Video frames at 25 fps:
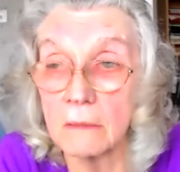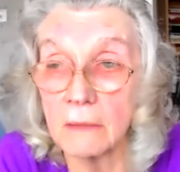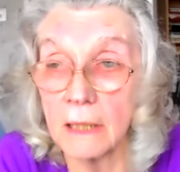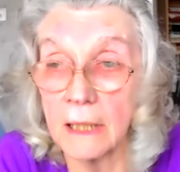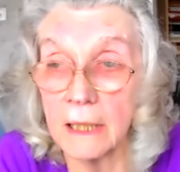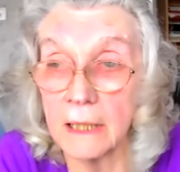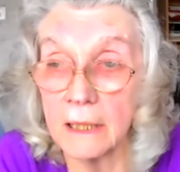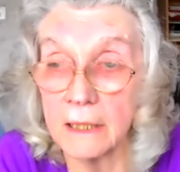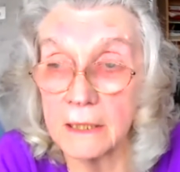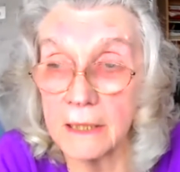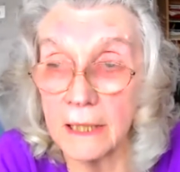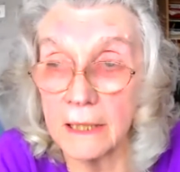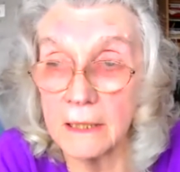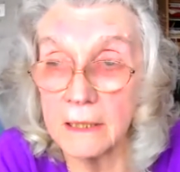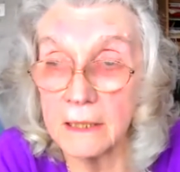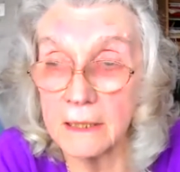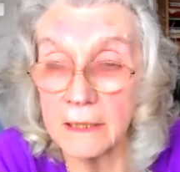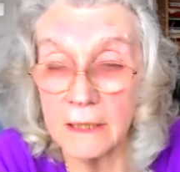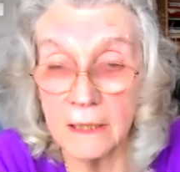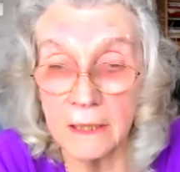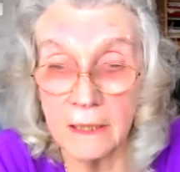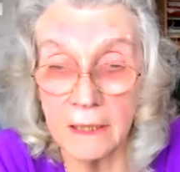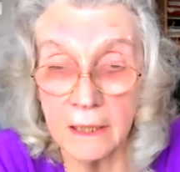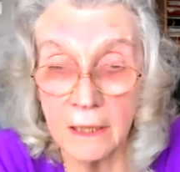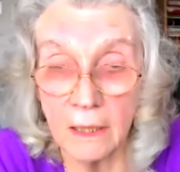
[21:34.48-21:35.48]
exist
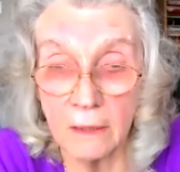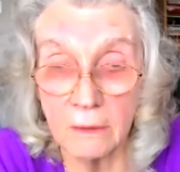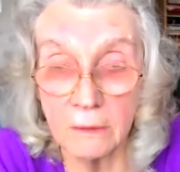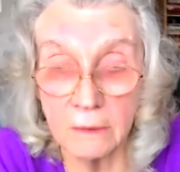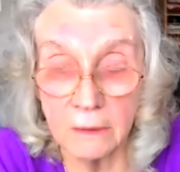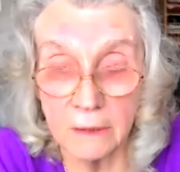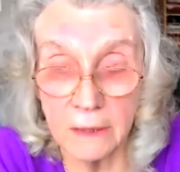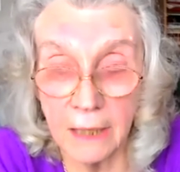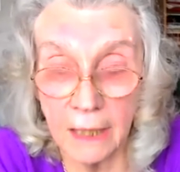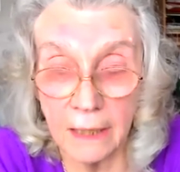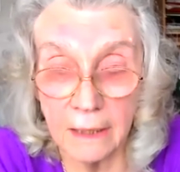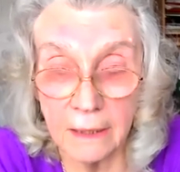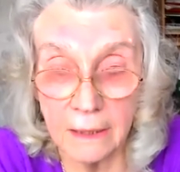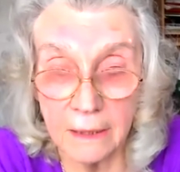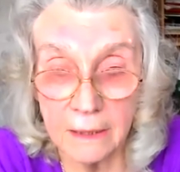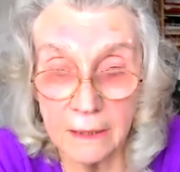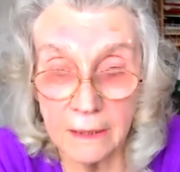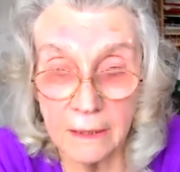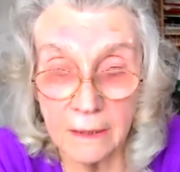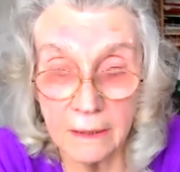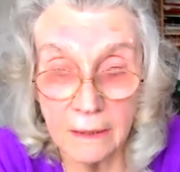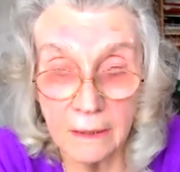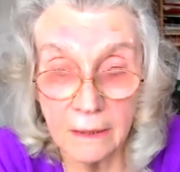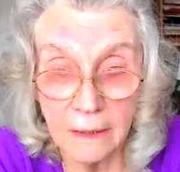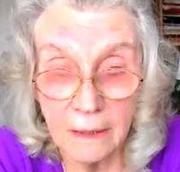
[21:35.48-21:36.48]
in the old
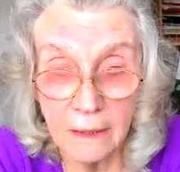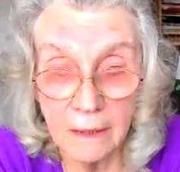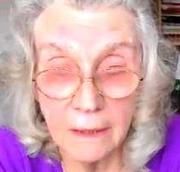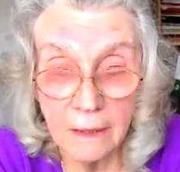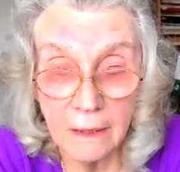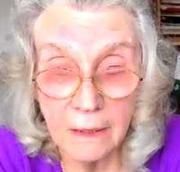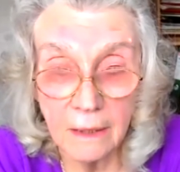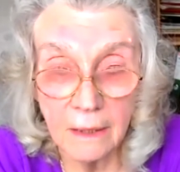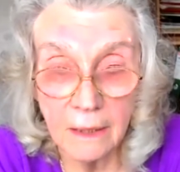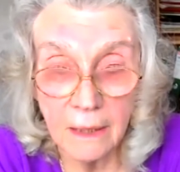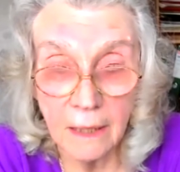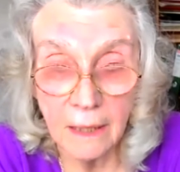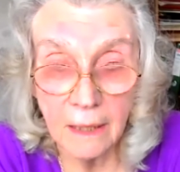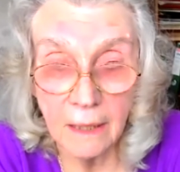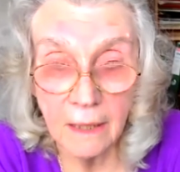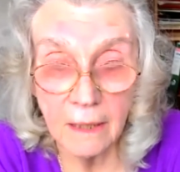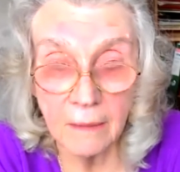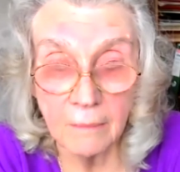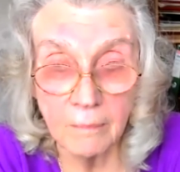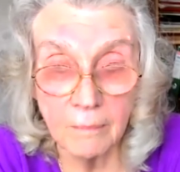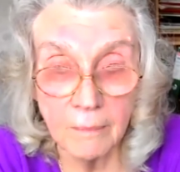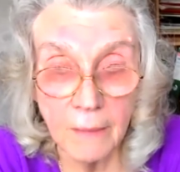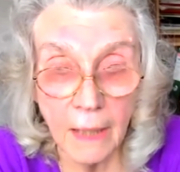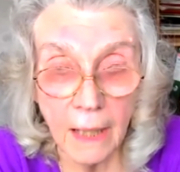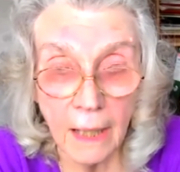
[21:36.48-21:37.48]
days.
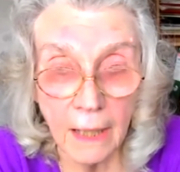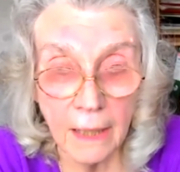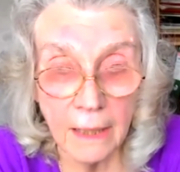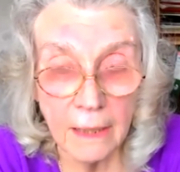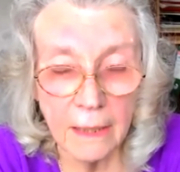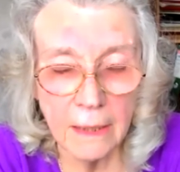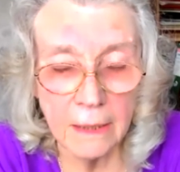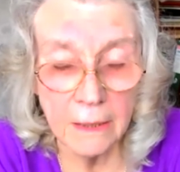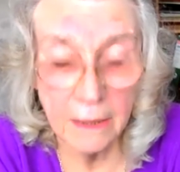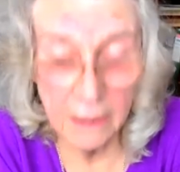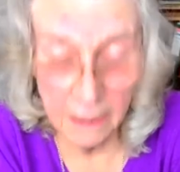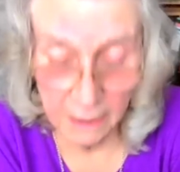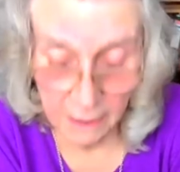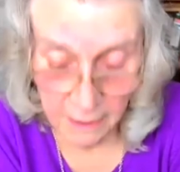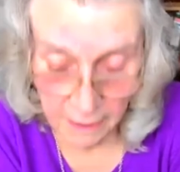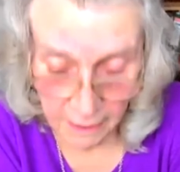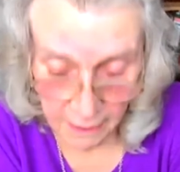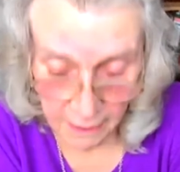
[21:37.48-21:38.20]
And